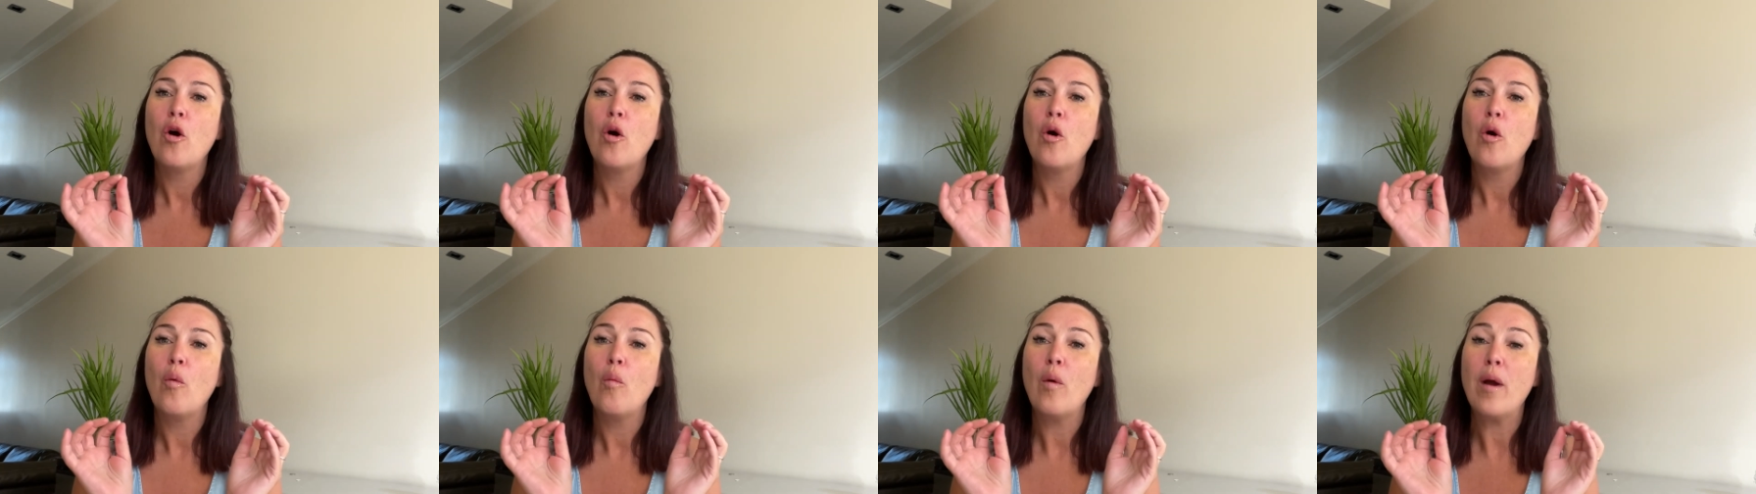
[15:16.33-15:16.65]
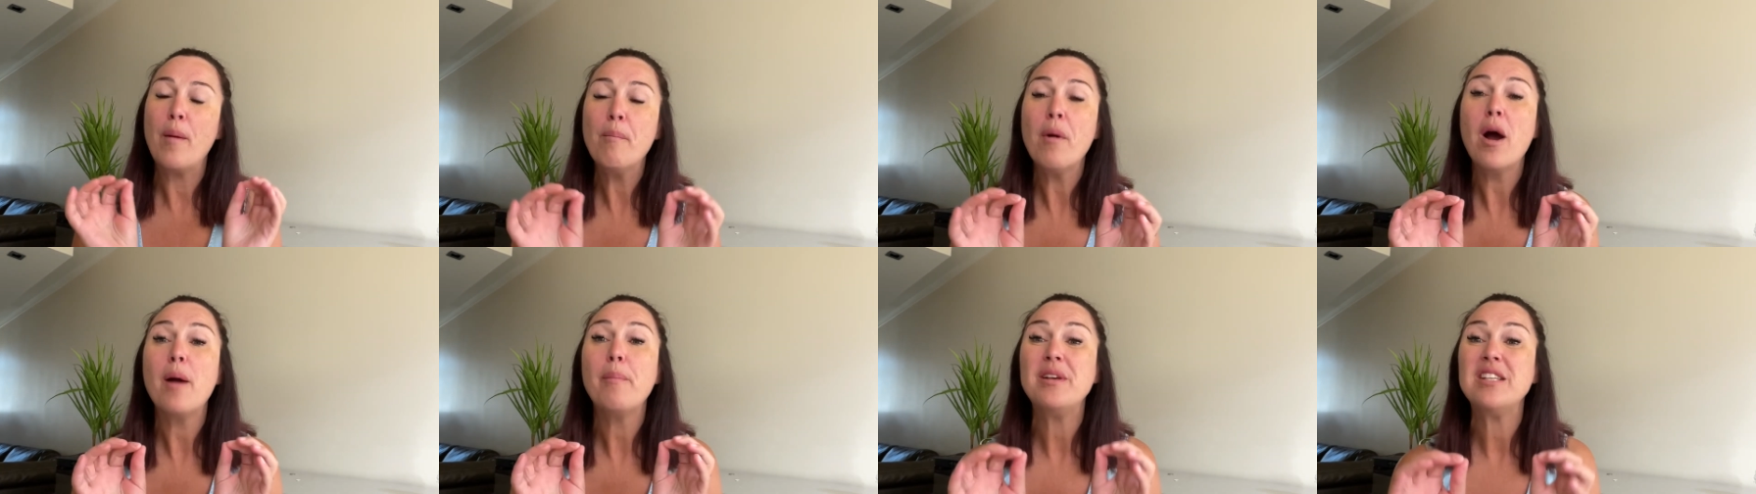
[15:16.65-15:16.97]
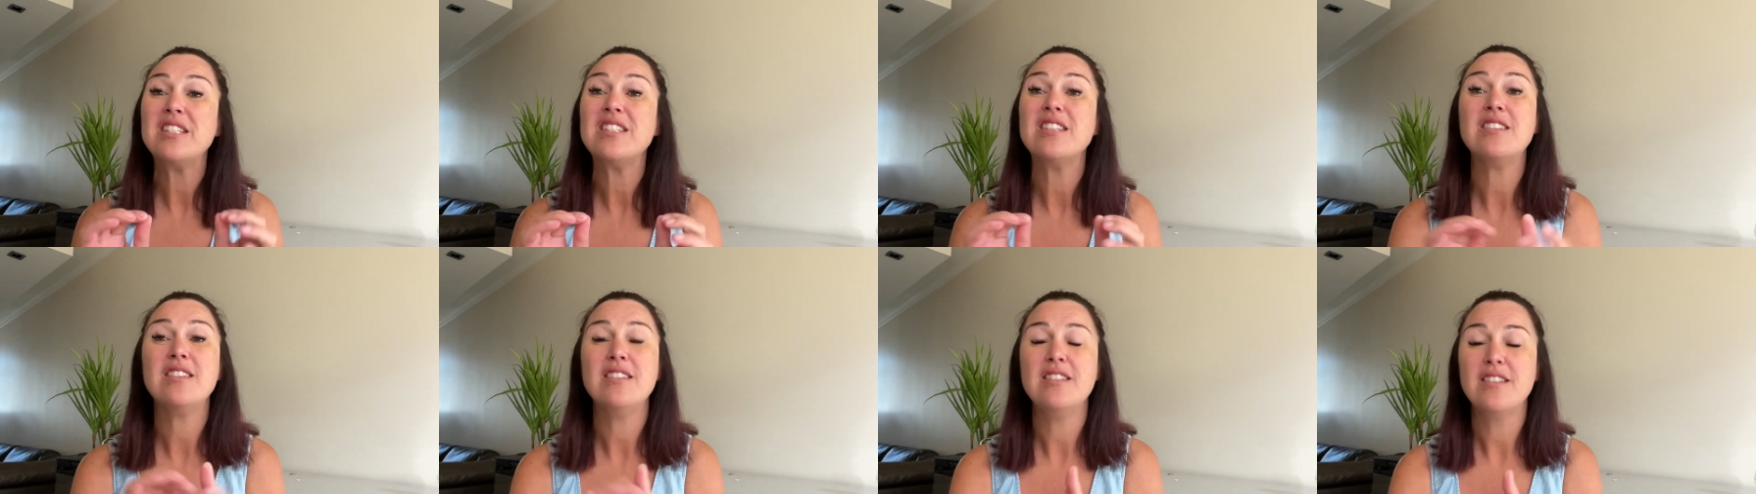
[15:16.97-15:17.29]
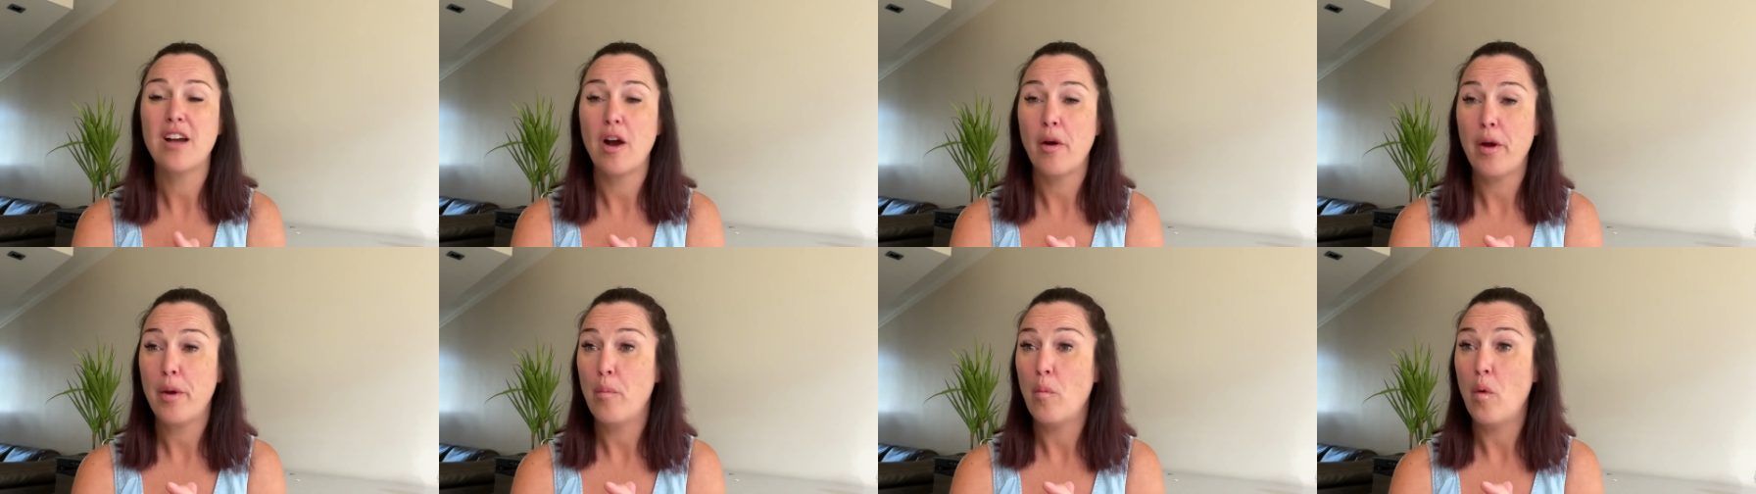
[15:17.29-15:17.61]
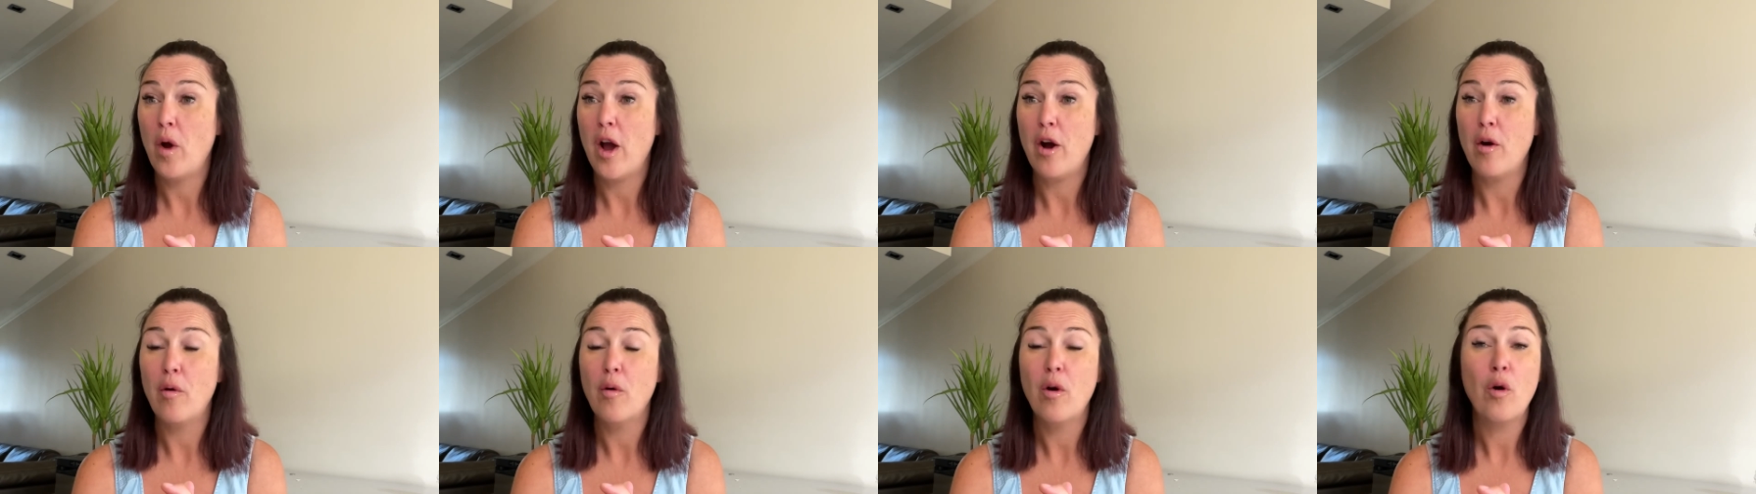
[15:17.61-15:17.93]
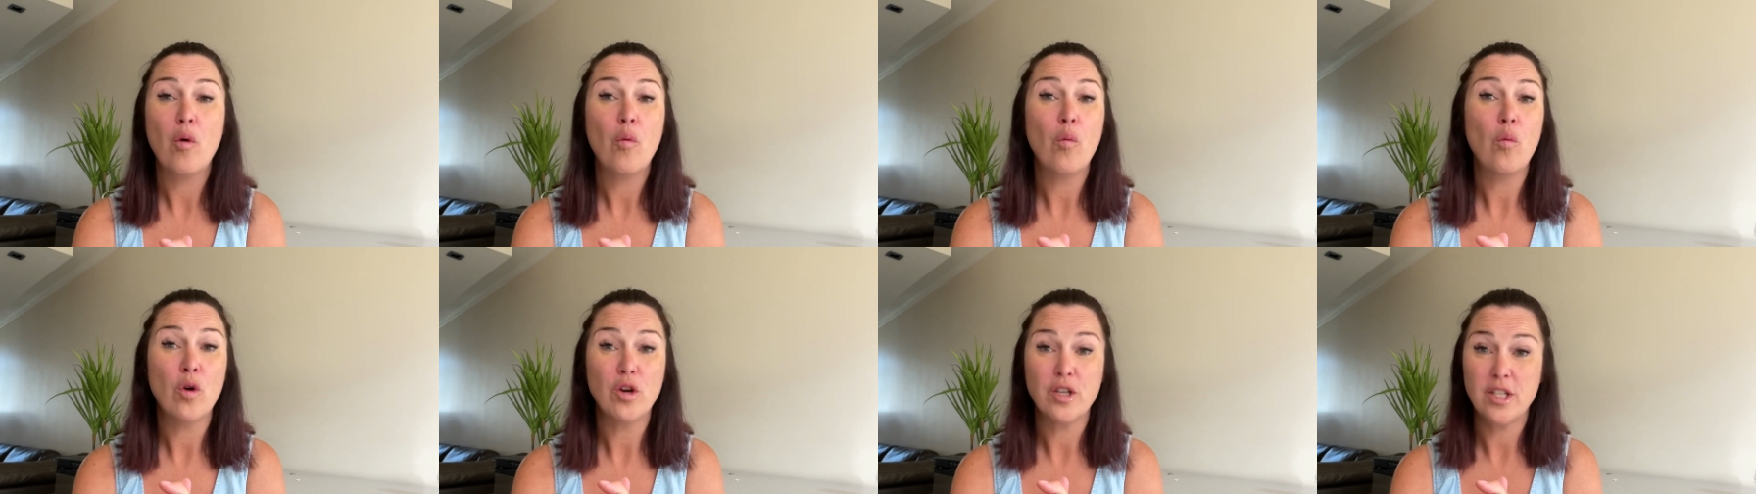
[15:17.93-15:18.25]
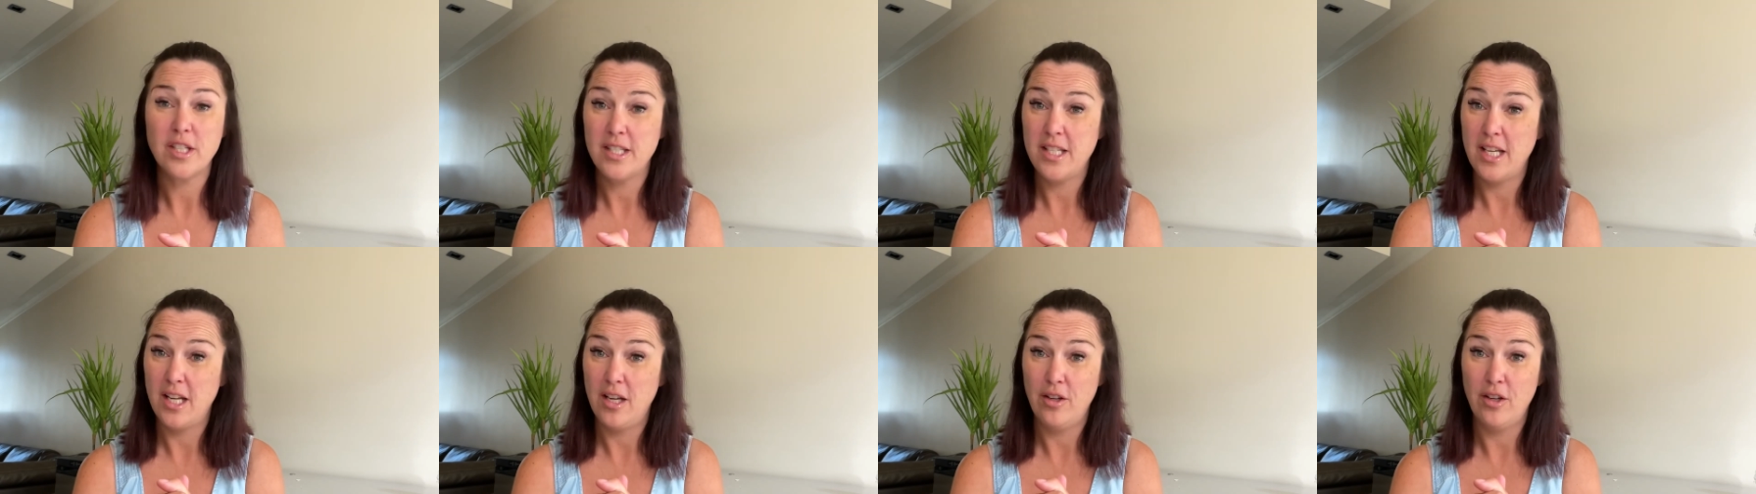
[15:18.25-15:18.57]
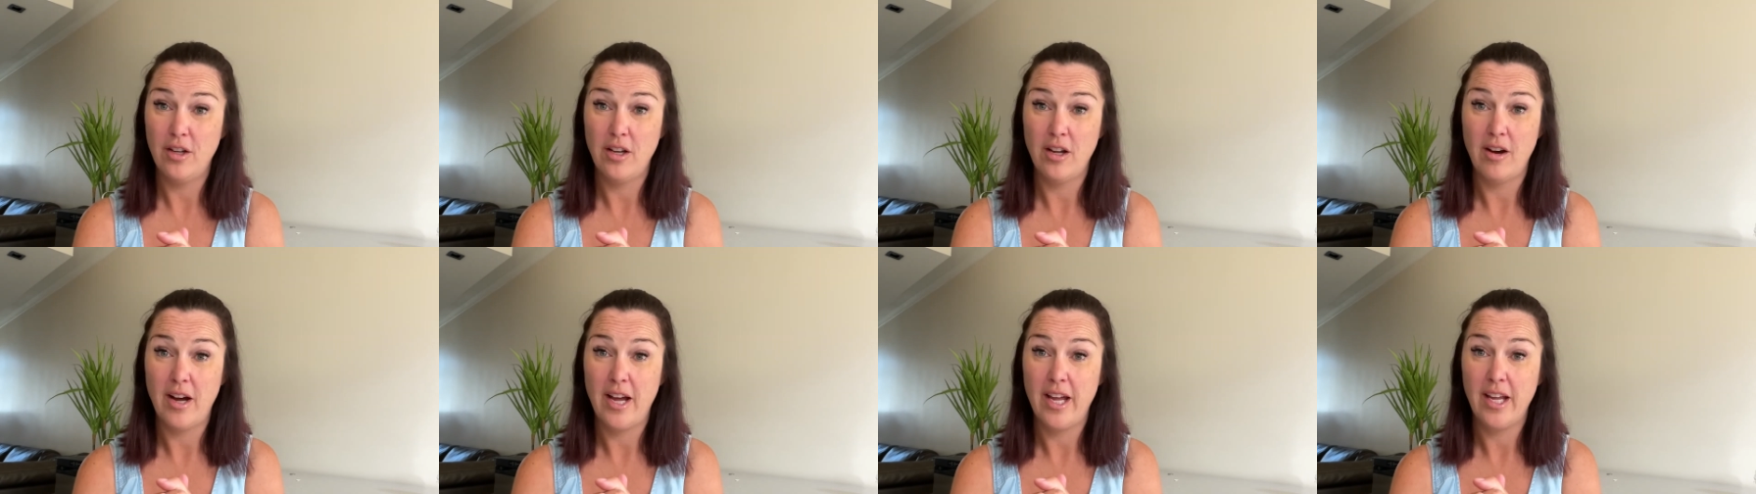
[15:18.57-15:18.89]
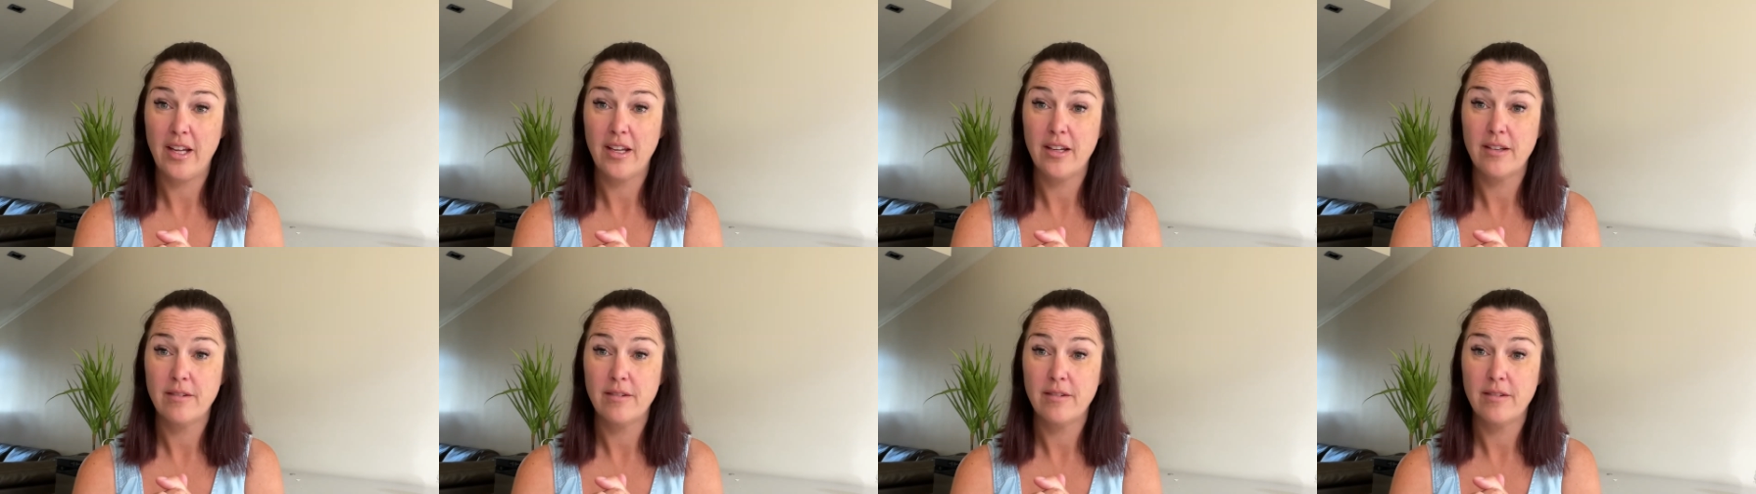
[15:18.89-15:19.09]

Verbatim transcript: When my business is going well, what does it look like?